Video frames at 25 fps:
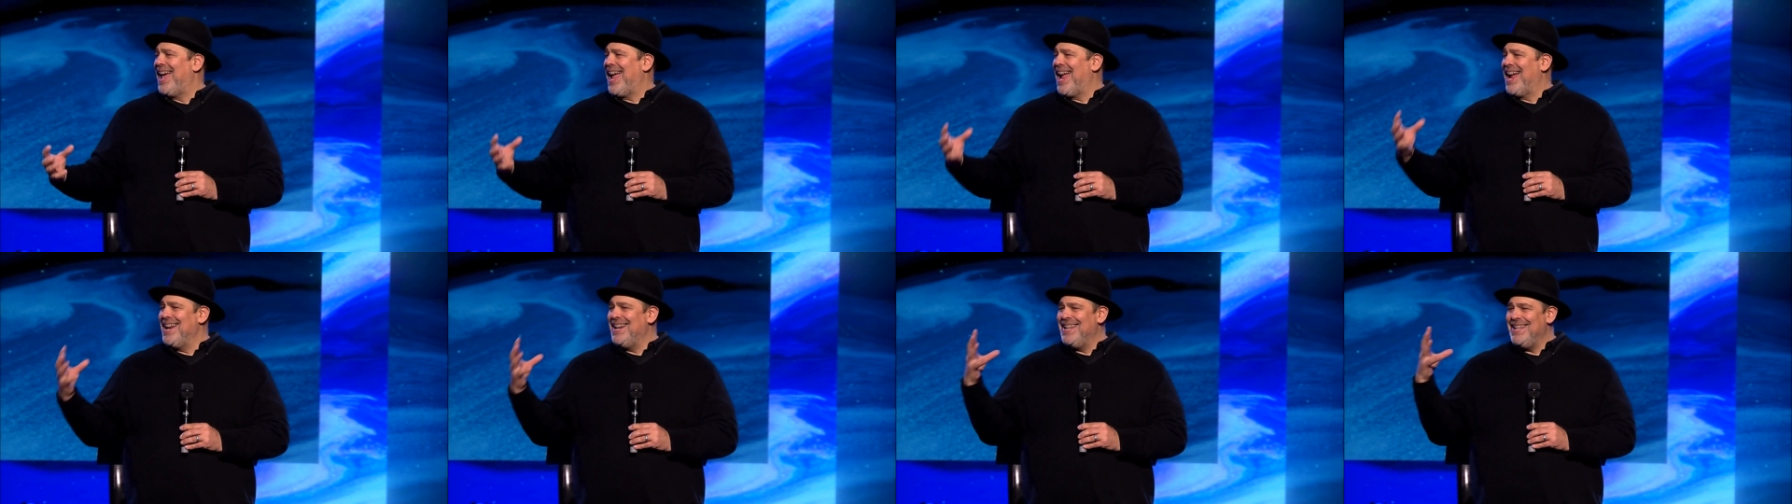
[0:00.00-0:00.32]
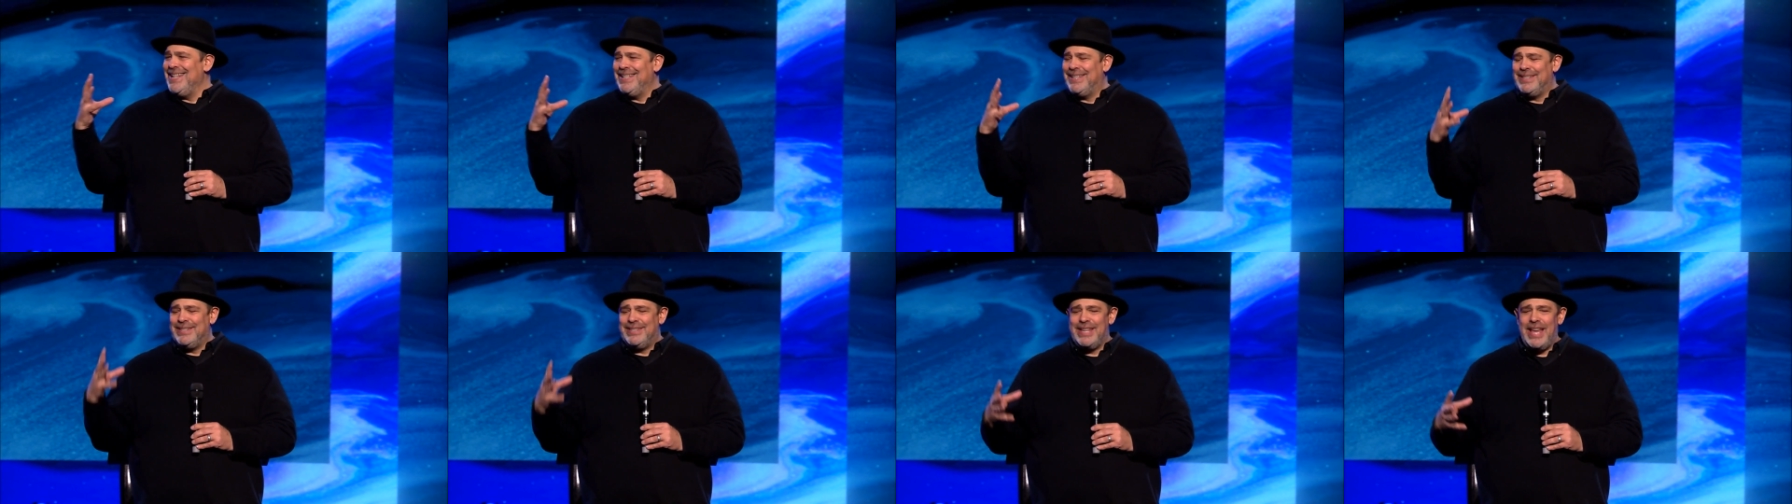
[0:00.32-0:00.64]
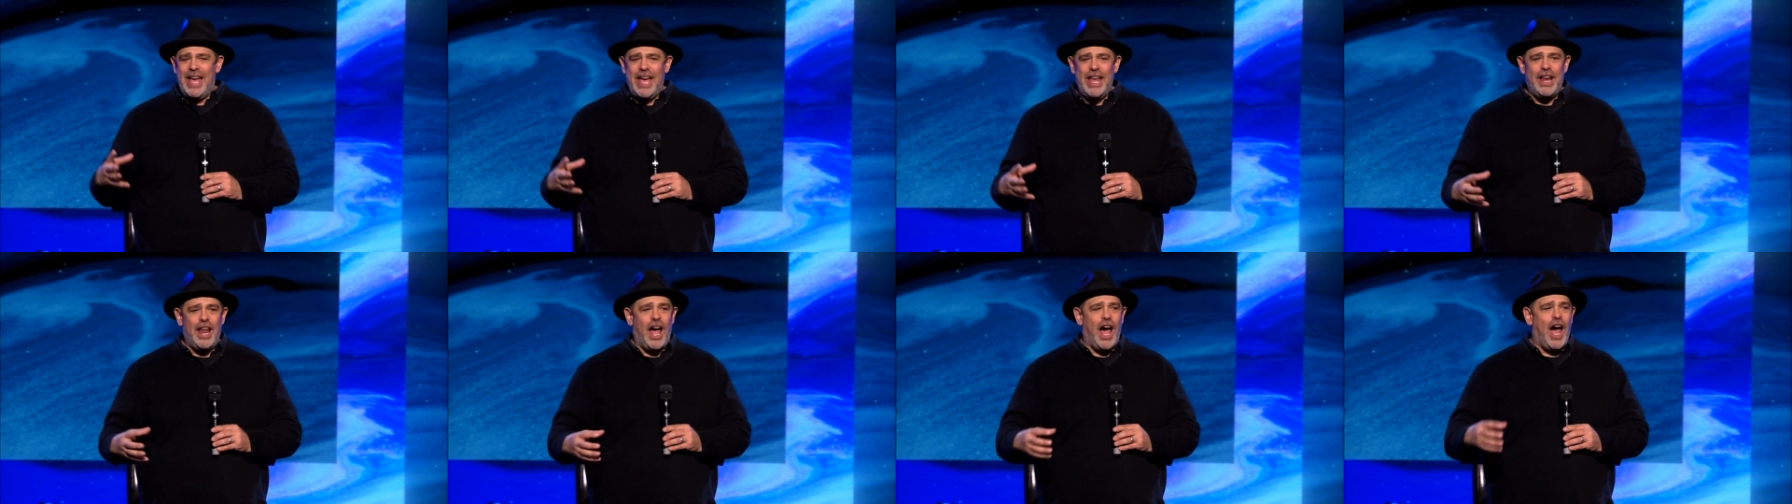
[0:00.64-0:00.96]
And he
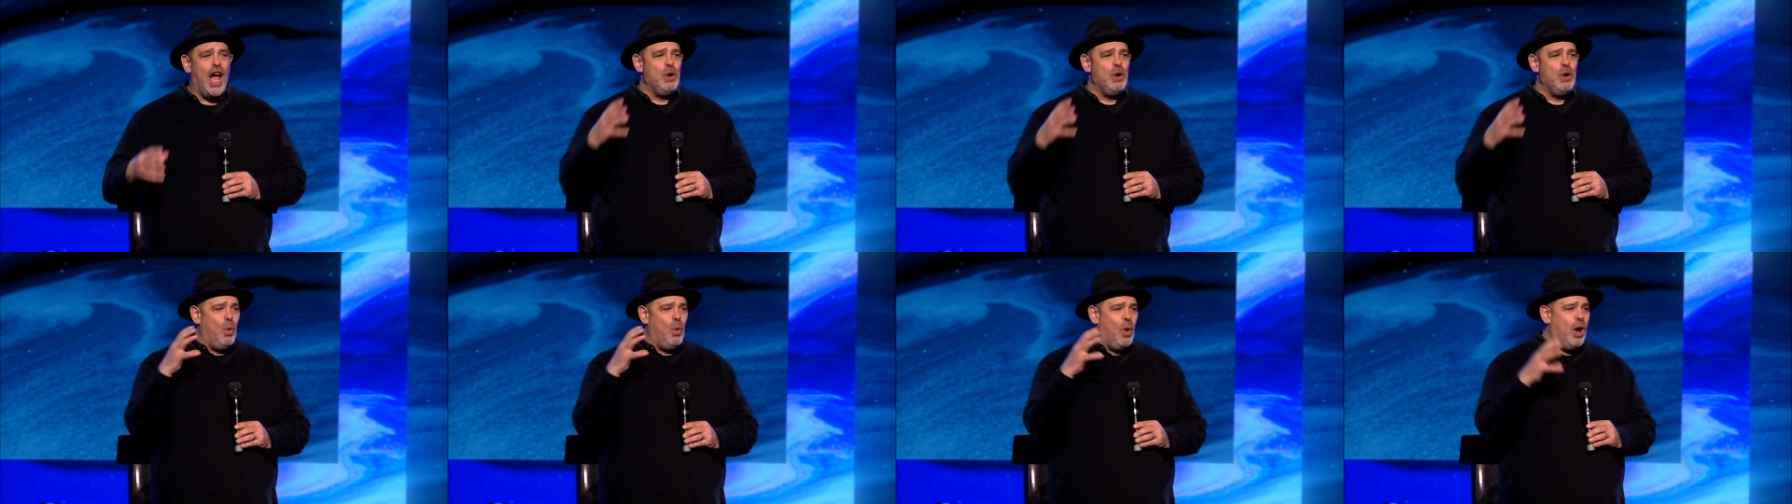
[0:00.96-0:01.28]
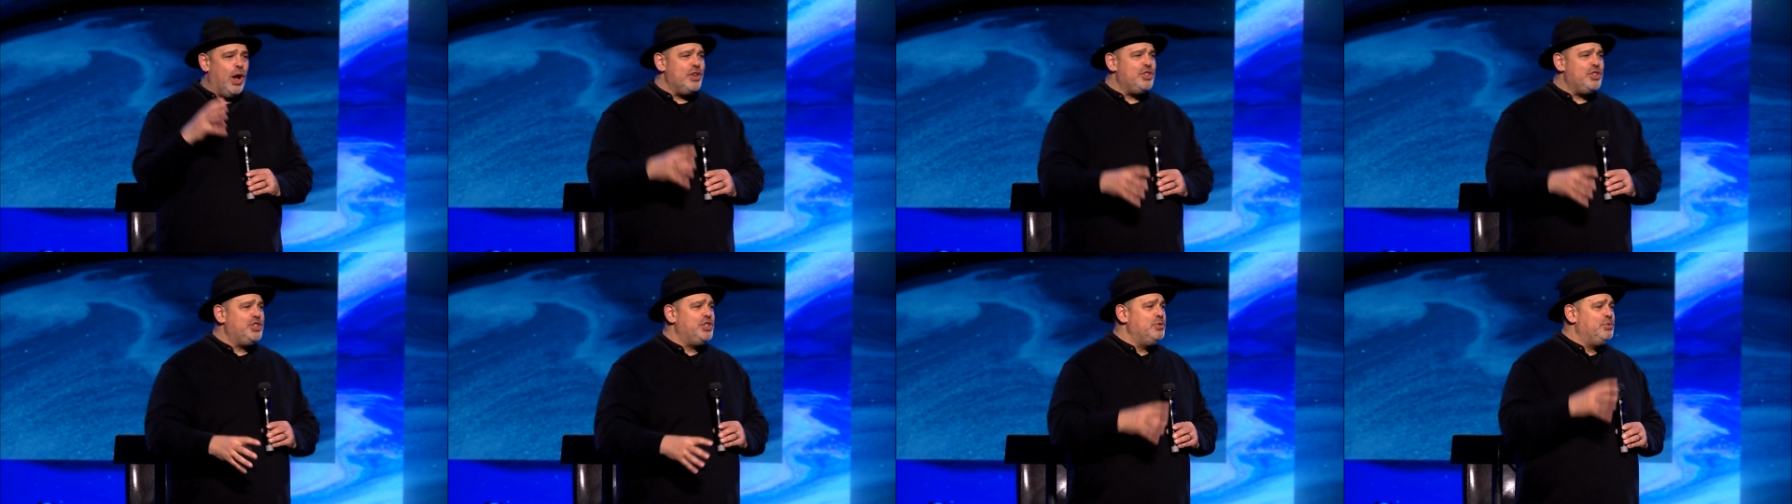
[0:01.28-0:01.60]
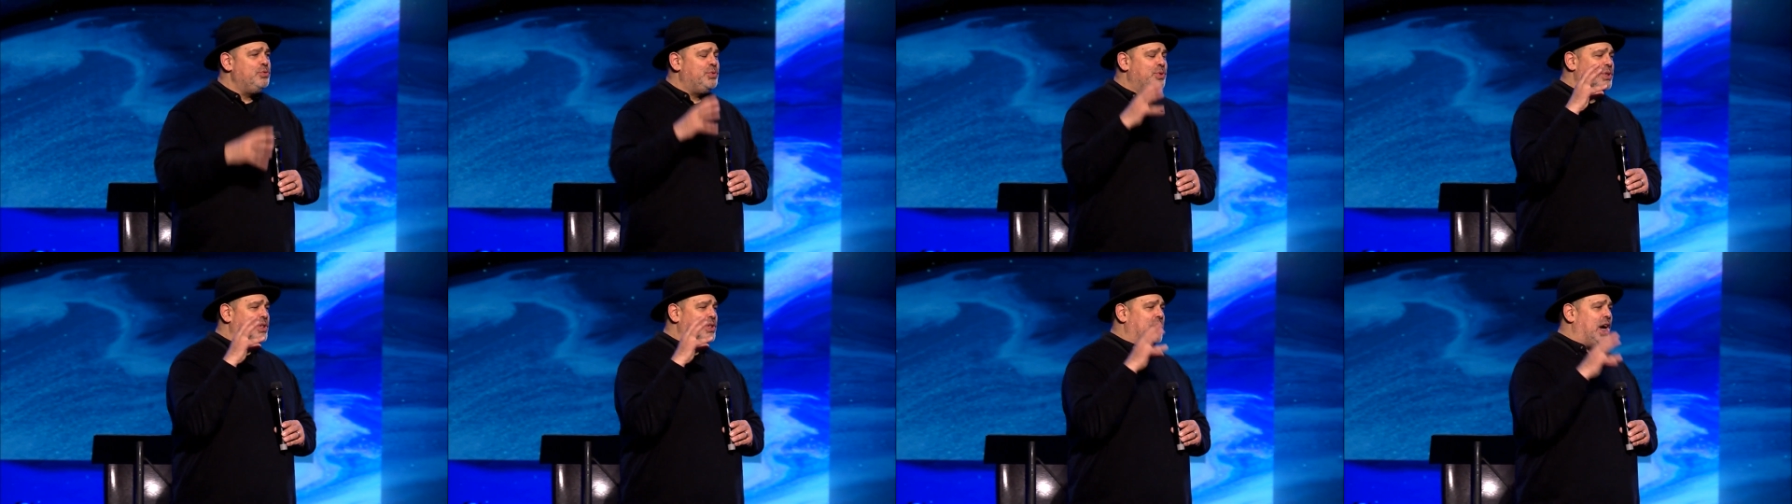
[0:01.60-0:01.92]
said, I want
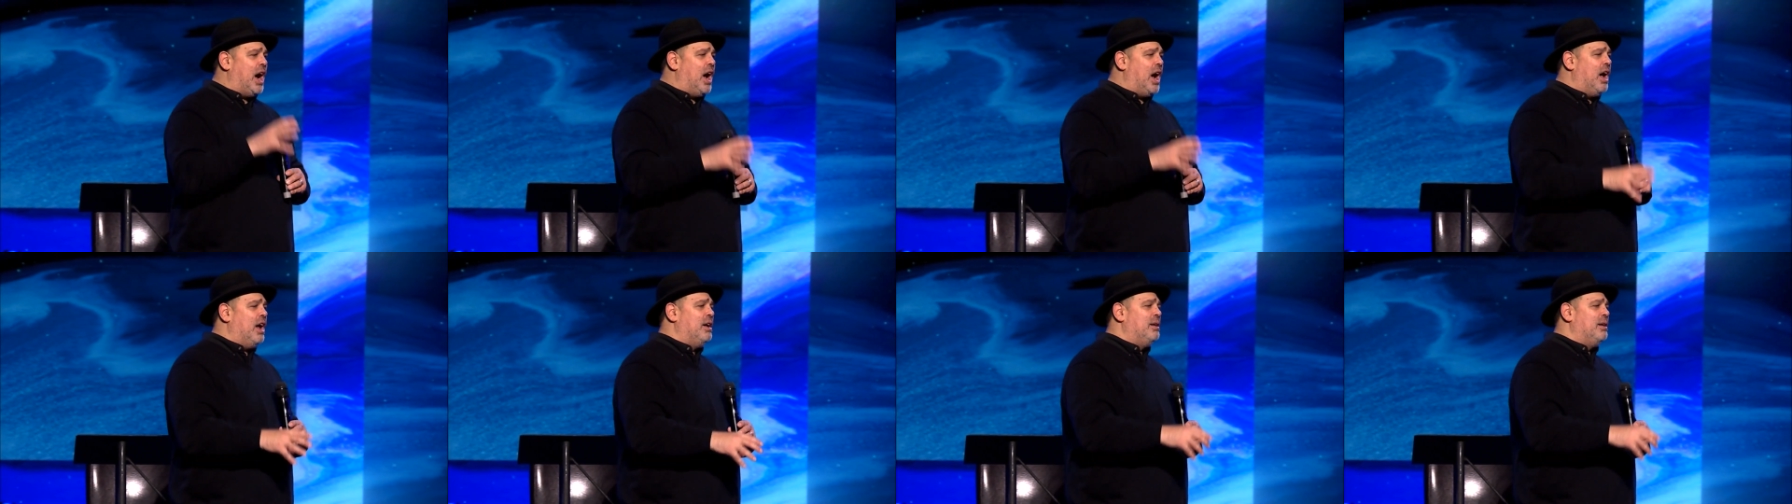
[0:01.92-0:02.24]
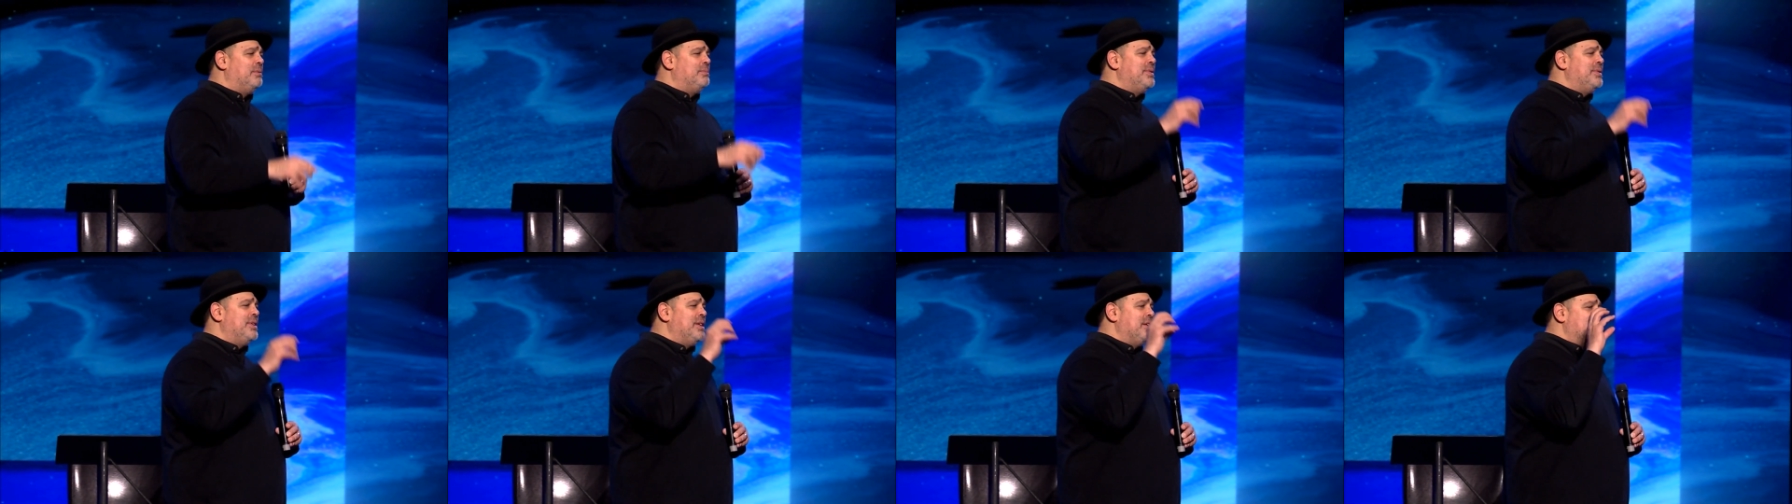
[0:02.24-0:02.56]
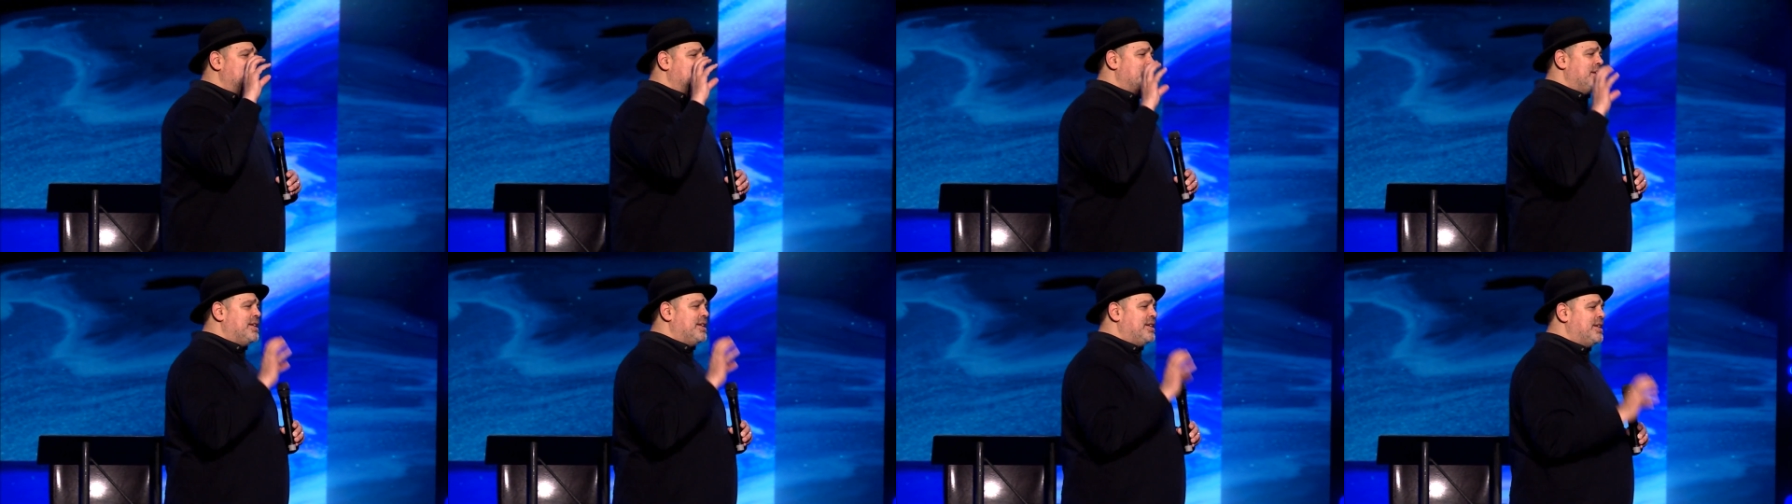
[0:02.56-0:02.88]
you to come
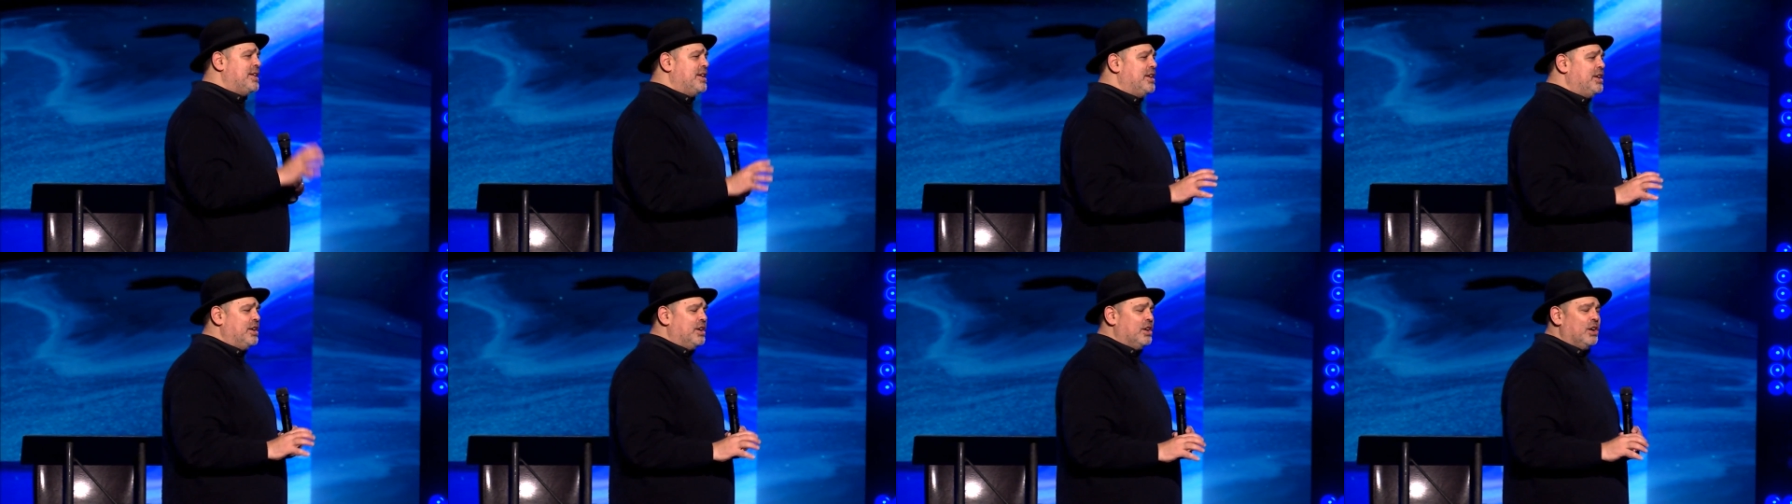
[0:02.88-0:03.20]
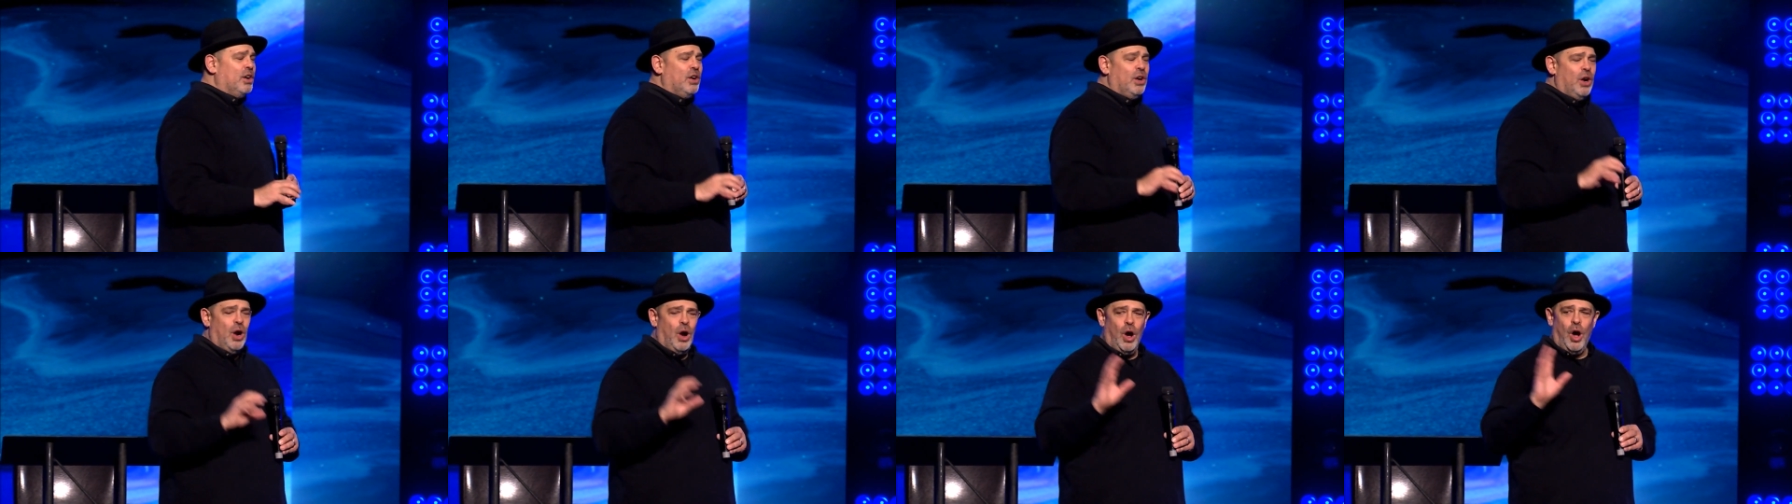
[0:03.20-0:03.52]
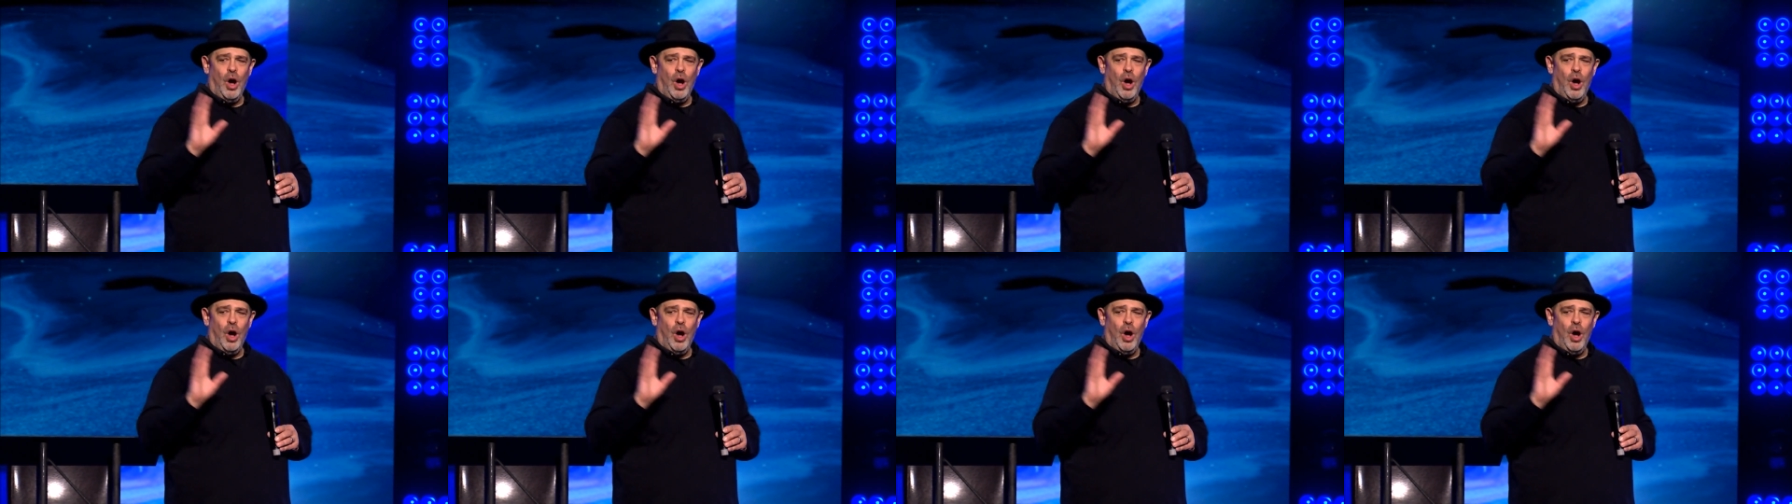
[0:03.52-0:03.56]
here